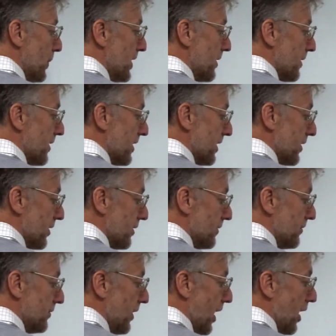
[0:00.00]
we can think
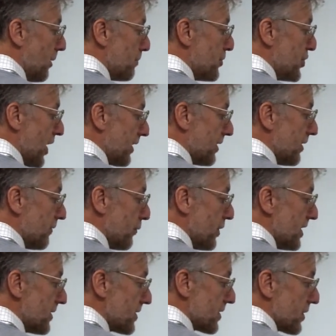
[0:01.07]
of objective
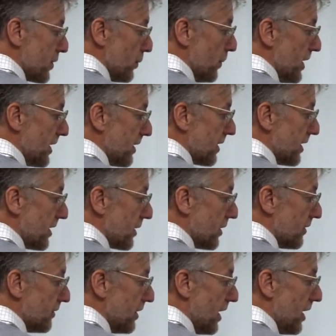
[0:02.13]
risk, we can think
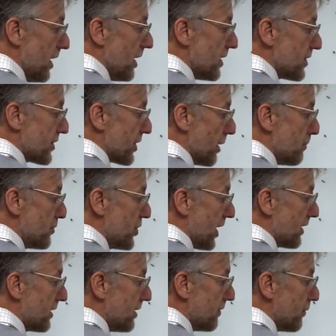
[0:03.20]
of
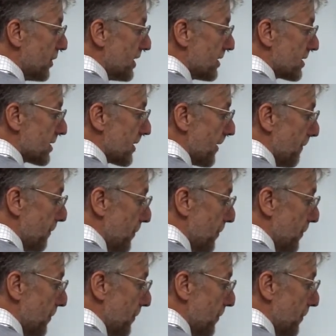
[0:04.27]
subjective risk.